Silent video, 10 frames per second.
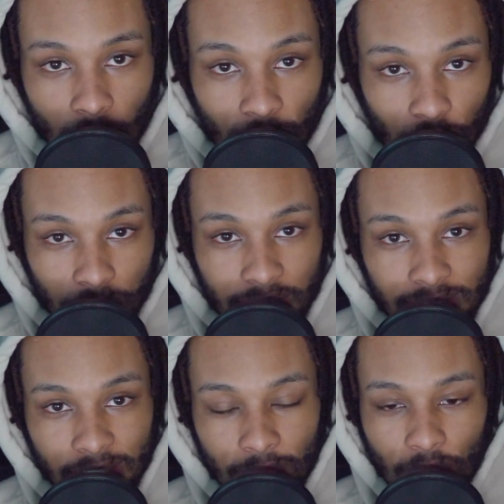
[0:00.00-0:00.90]
for these
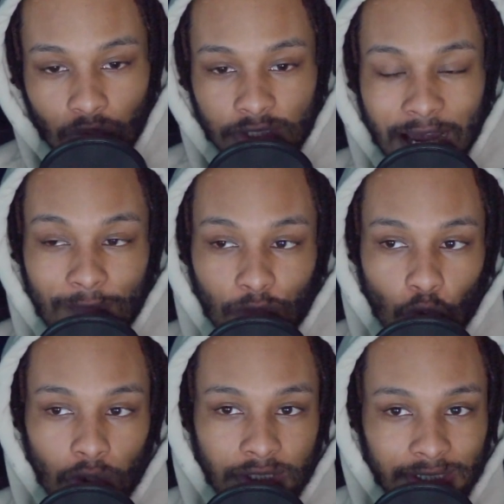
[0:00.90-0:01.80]
earphones, I've
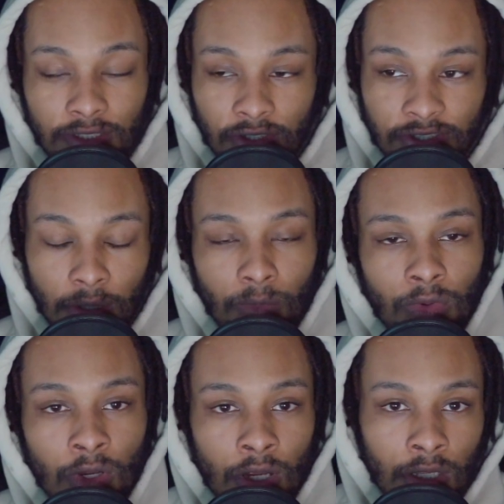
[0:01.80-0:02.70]
noticed that there's some
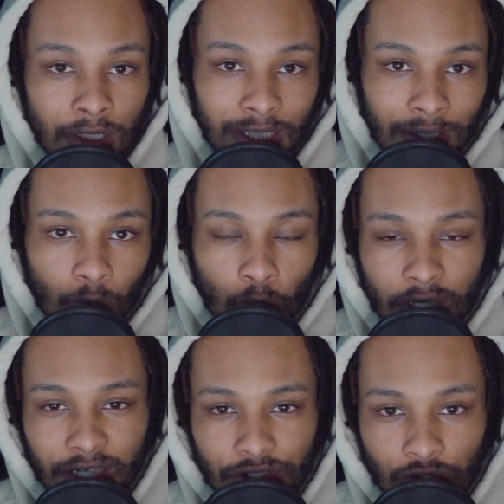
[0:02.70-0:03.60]
like weird
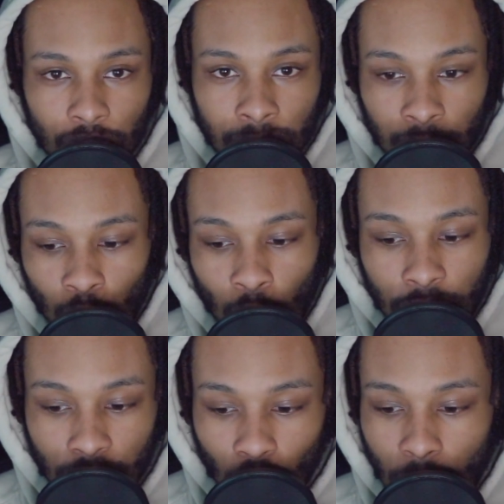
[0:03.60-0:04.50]
issues when
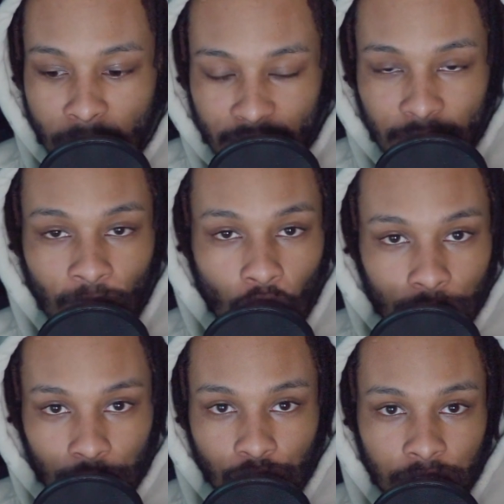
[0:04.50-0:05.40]
you're going back and forth
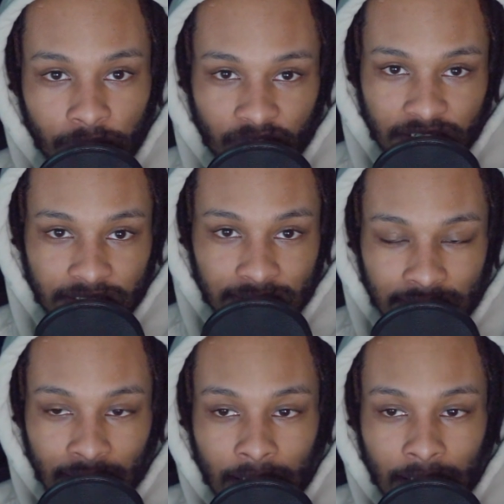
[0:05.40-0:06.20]
between devices.